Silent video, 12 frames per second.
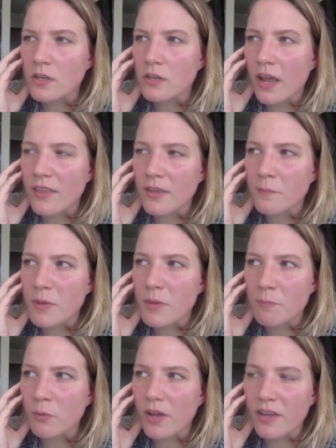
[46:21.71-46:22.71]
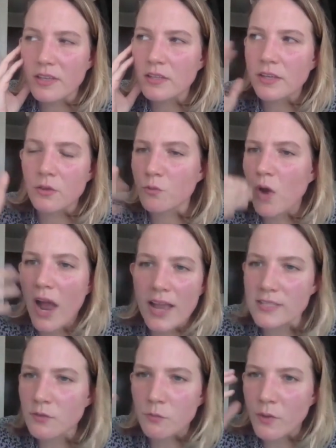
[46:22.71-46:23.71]
I think people, I think like the
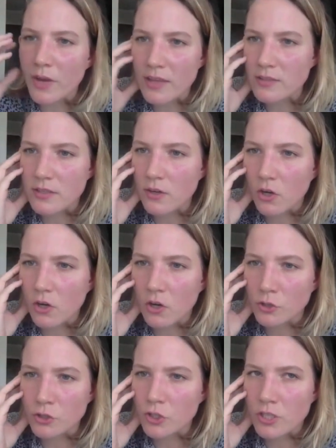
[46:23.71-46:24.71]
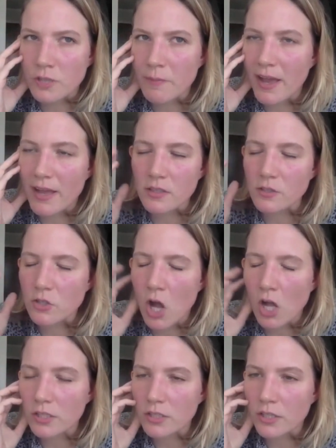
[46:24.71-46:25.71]
rise in weights in our culture in the past, let's
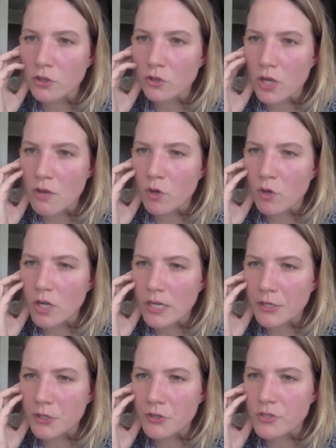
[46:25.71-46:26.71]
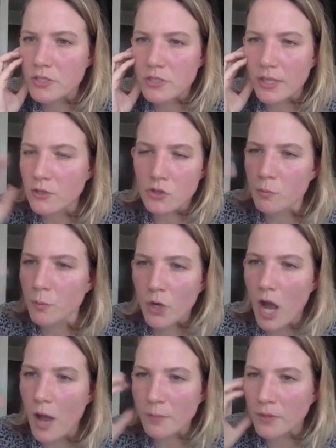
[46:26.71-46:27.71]
call it like 30, 40 years, is like super
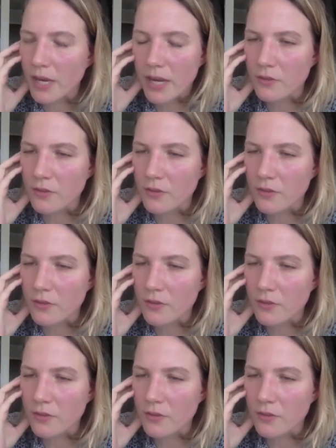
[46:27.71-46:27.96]
complicated.